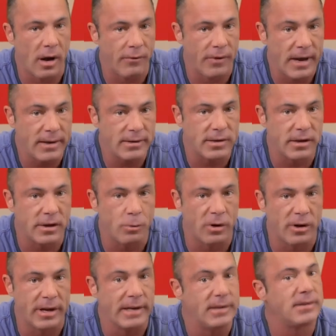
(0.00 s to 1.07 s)
of insulin
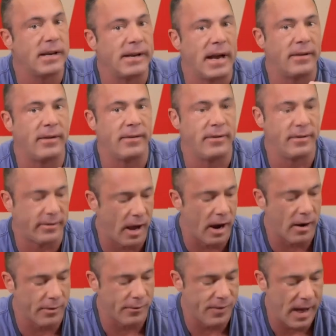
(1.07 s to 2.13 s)
release to get the
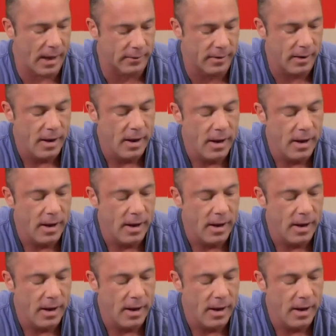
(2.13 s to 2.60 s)
desired effect.